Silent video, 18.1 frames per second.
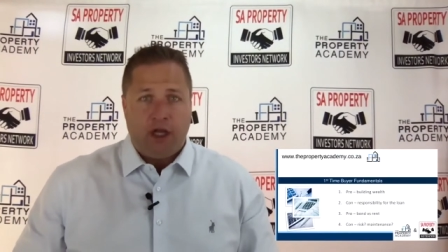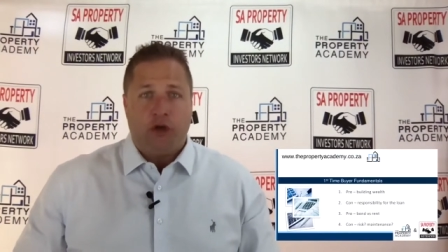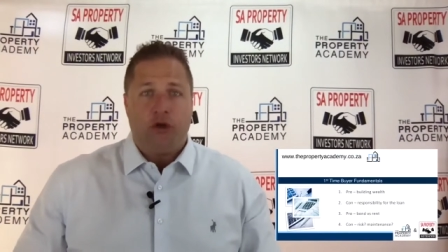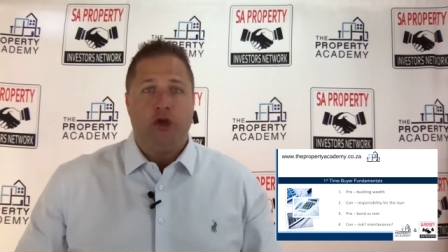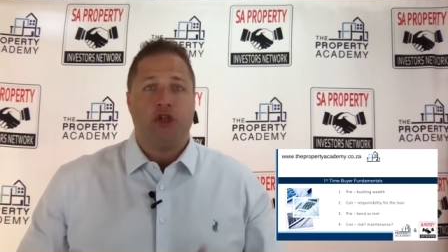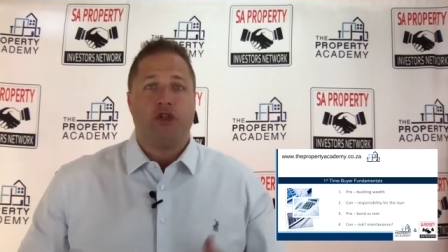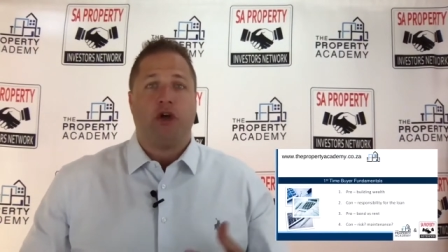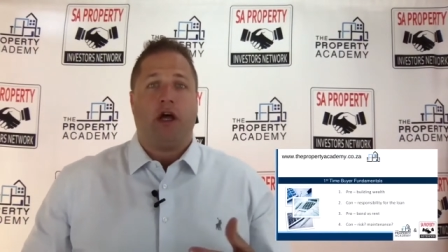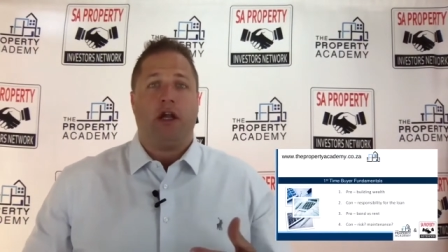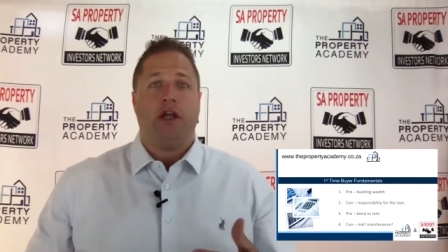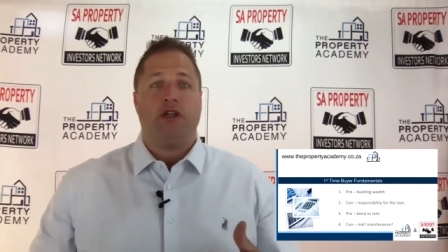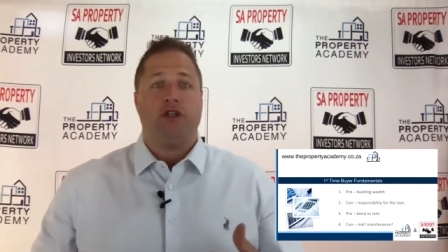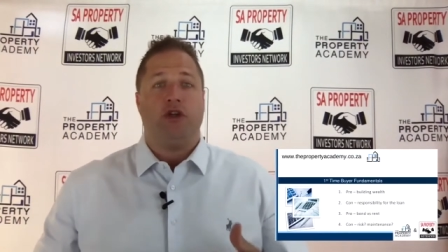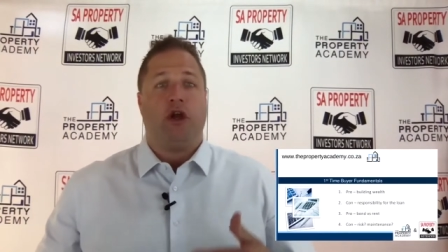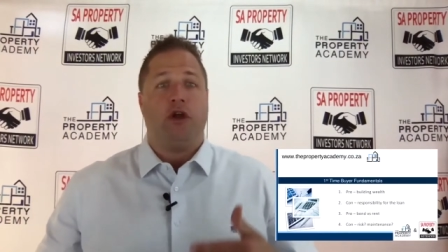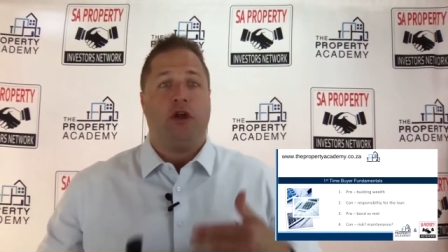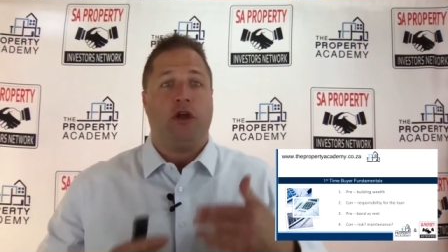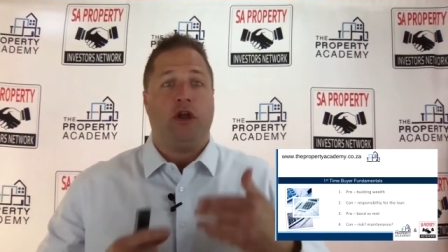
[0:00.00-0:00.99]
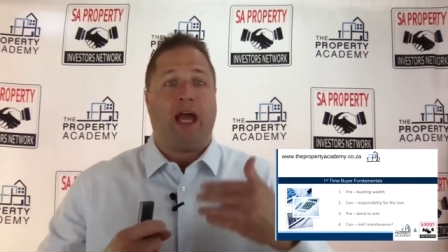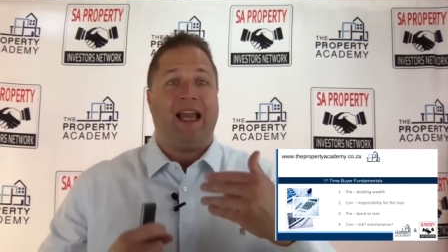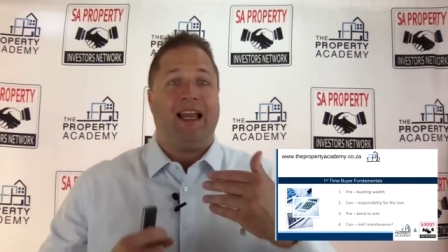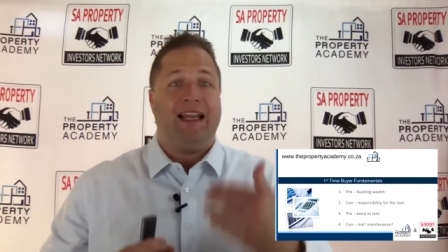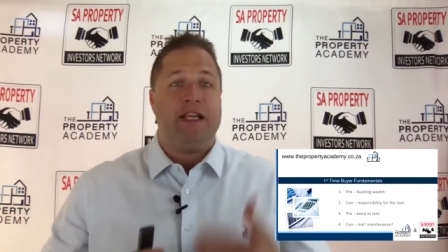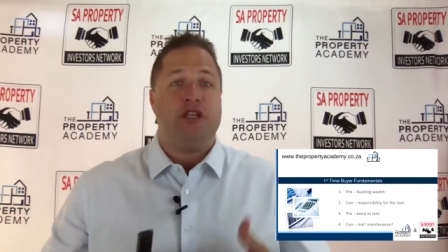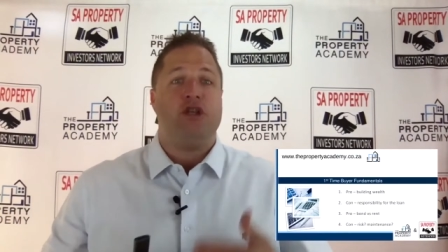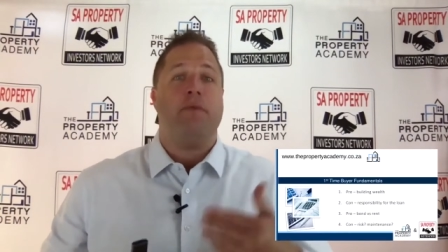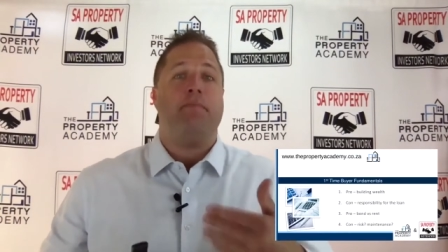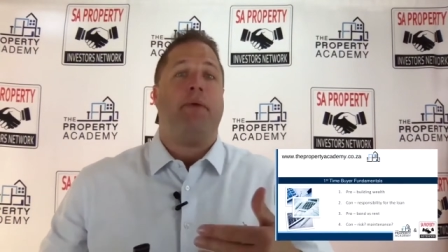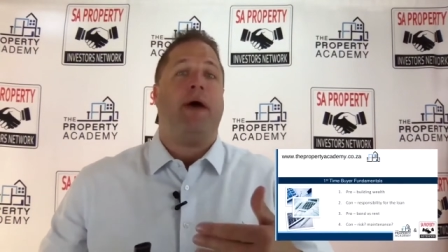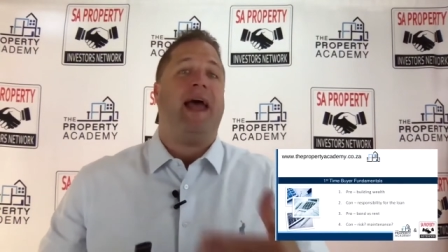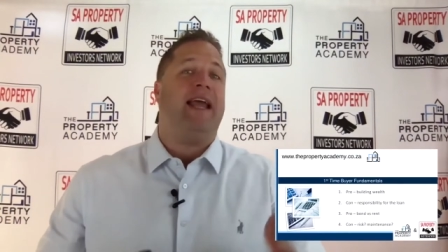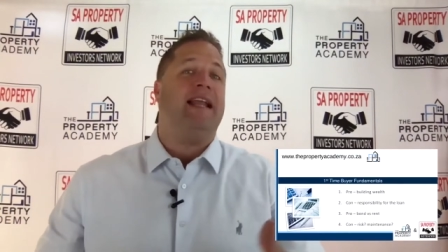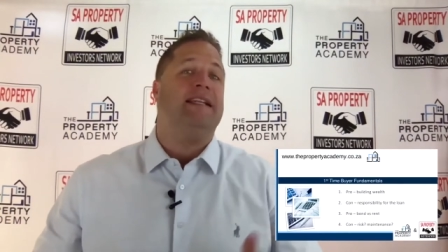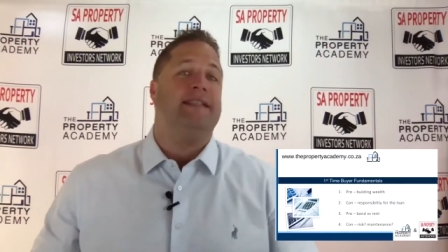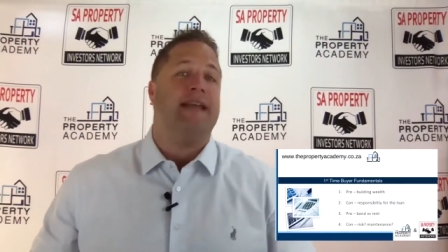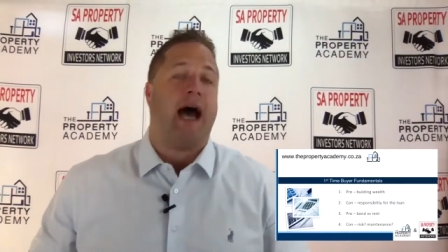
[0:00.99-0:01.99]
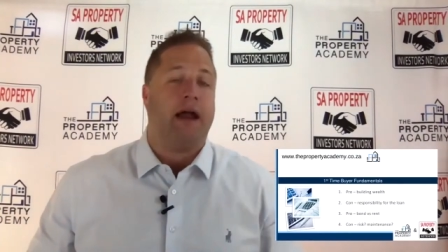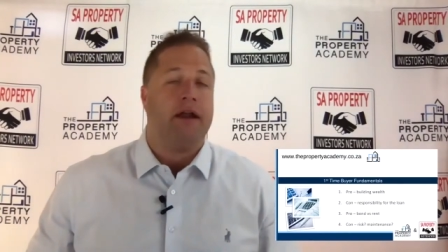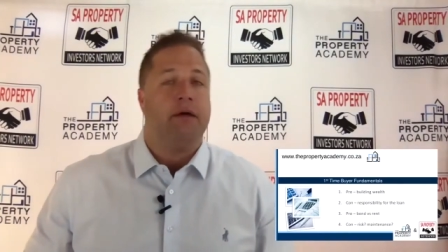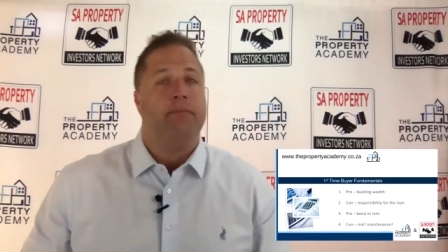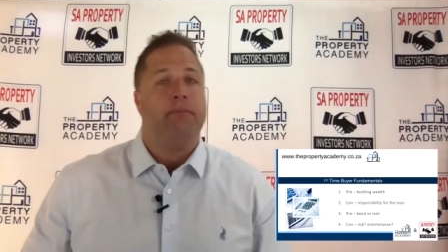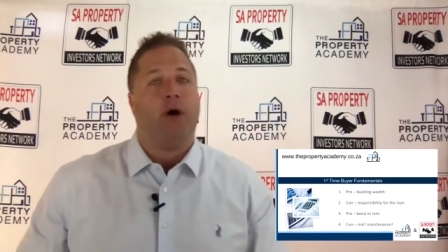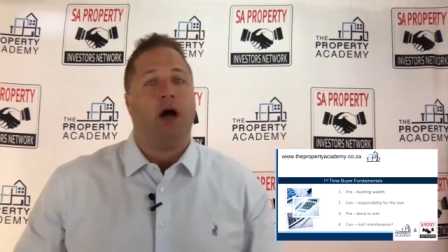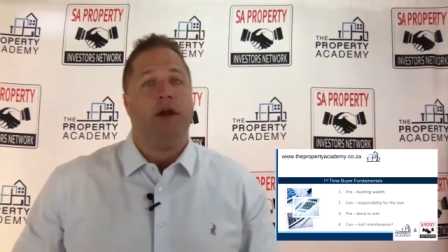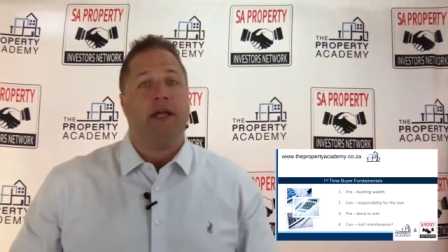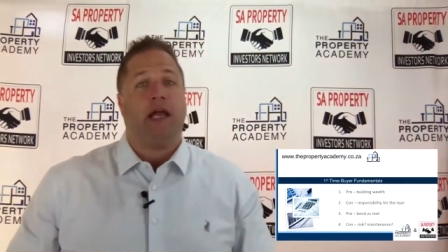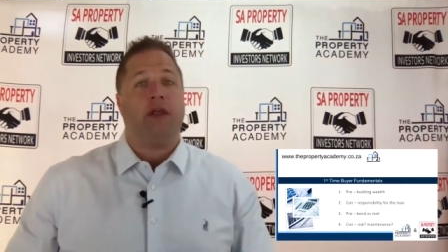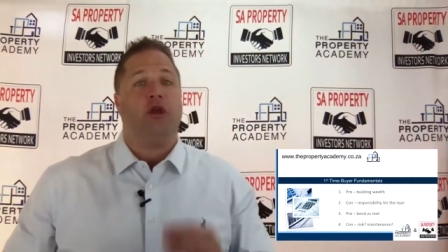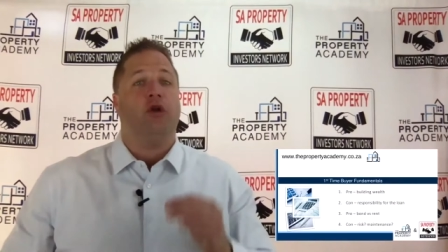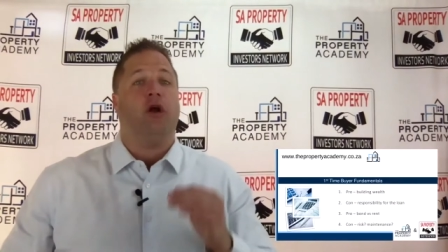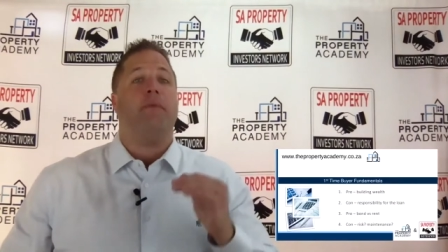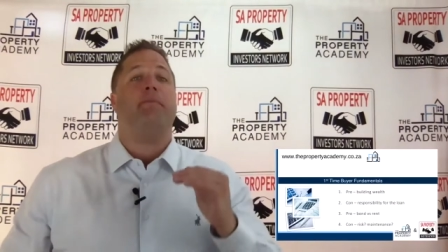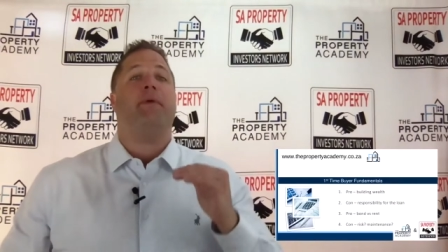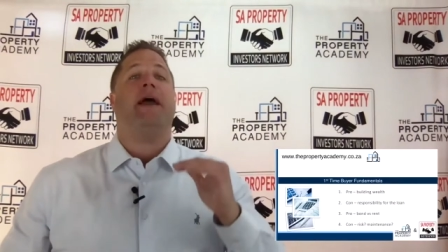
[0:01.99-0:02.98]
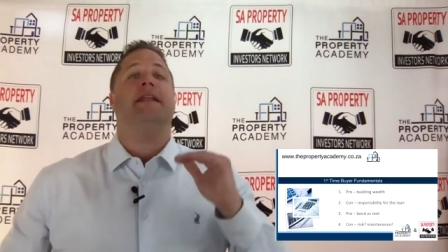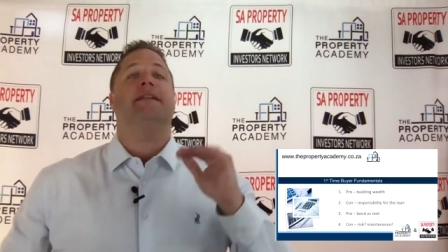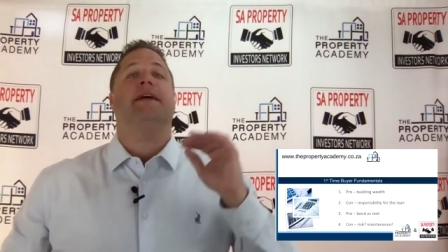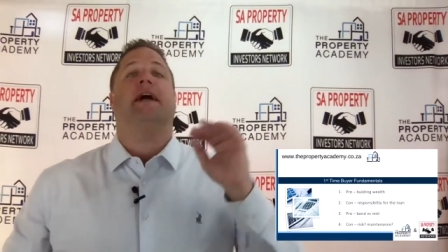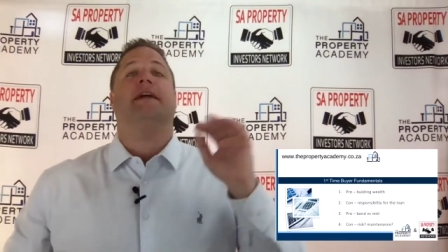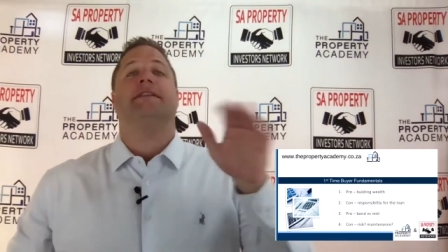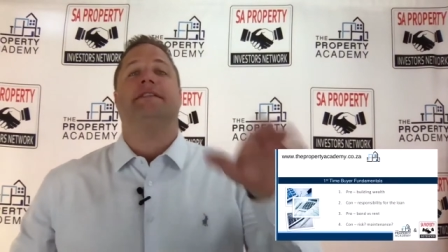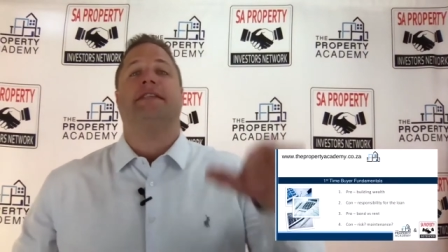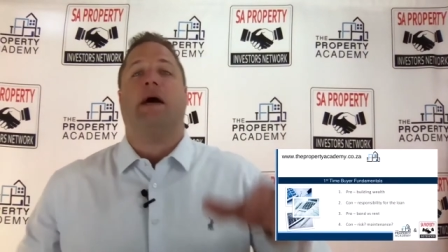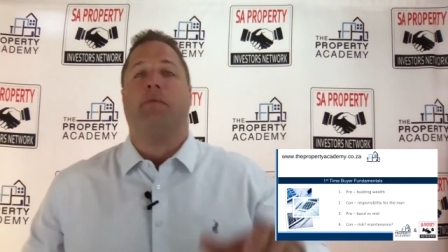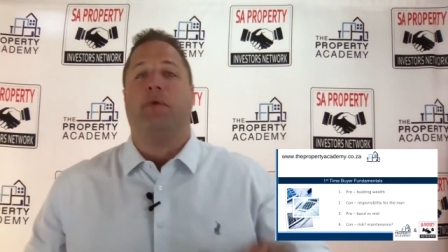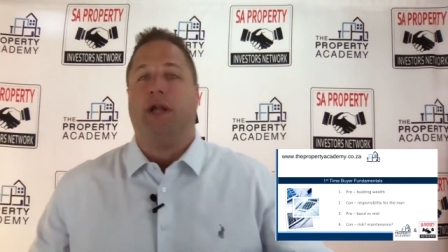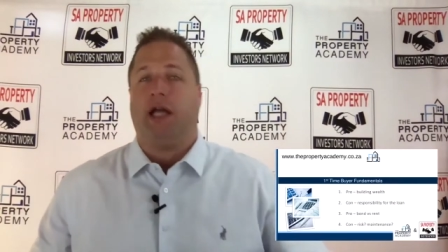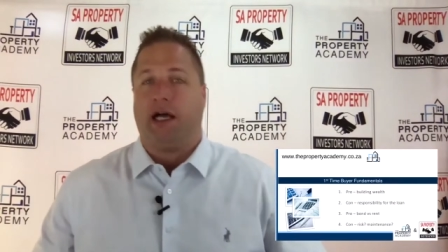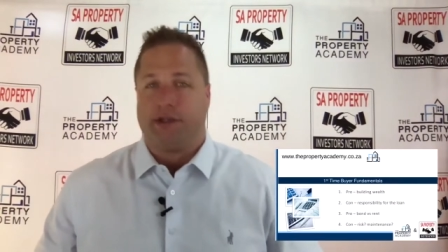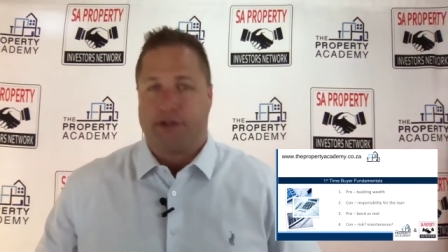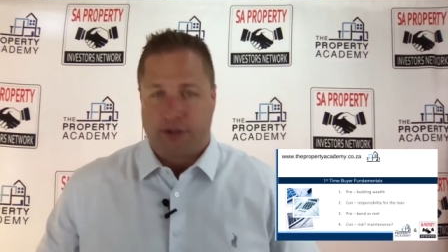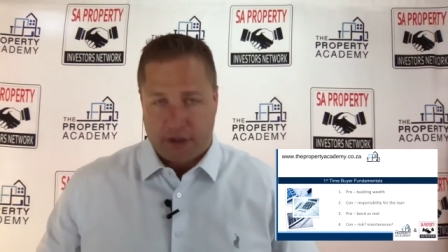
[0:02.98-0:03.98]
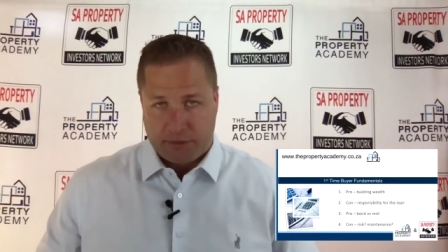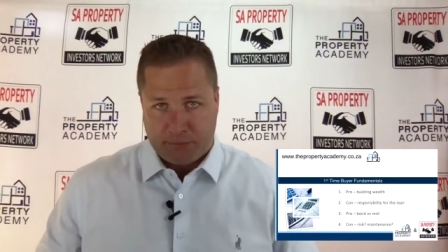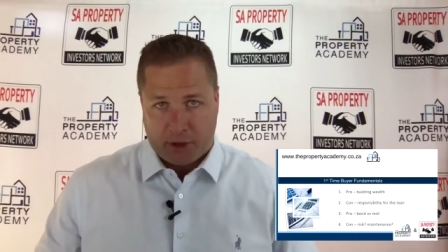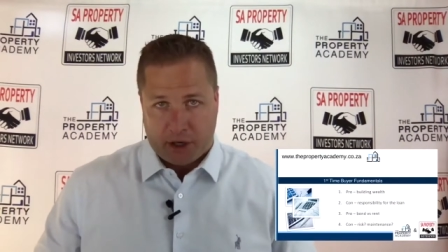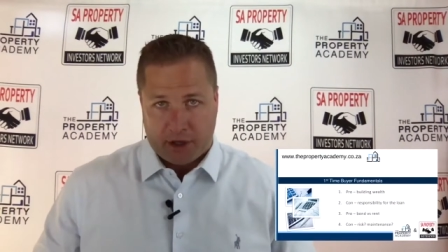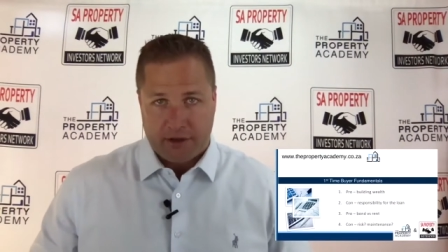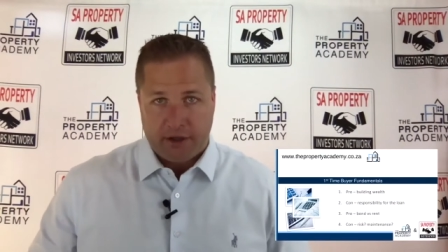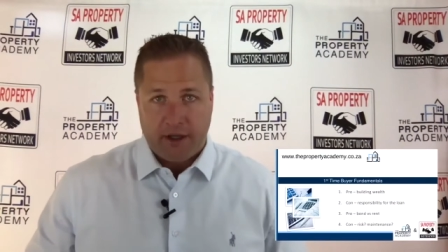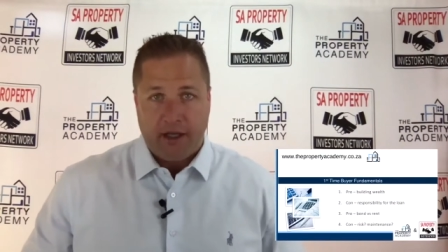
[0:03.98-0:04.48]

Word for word: you're starting to, you know, at least you're paying down a bond and you're not paying down someone else's bond.